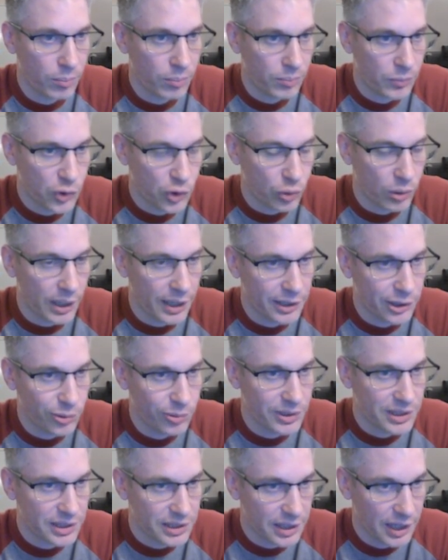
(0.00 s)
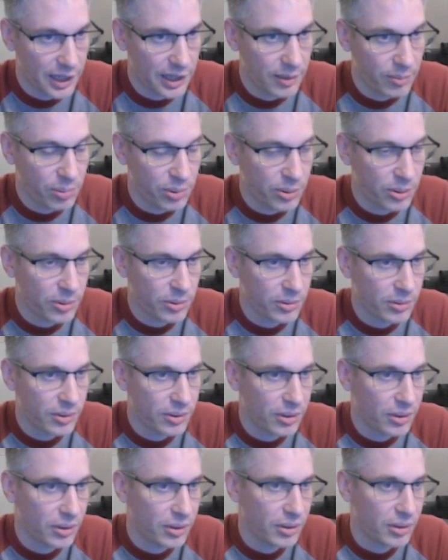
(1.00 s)
try to escape
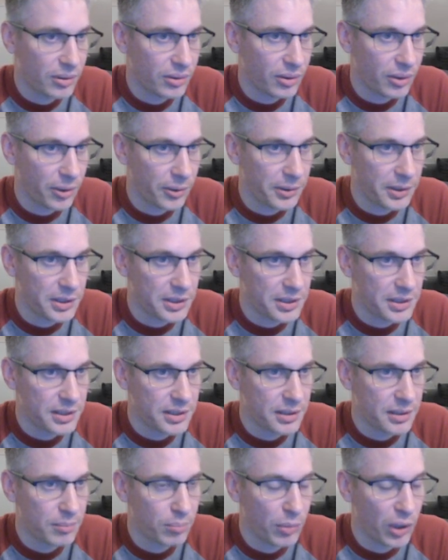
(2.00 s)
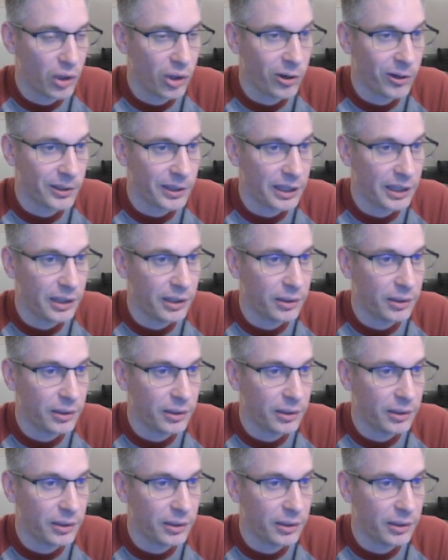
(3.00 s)
all this malarkey?